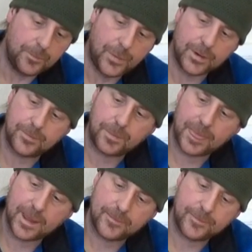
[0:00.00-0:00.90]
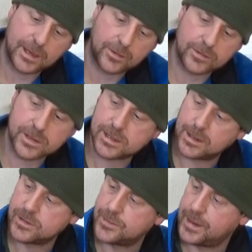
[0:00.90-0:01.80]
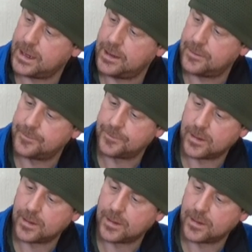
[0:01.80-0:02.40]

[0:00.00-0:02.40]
But it doesn't seem to be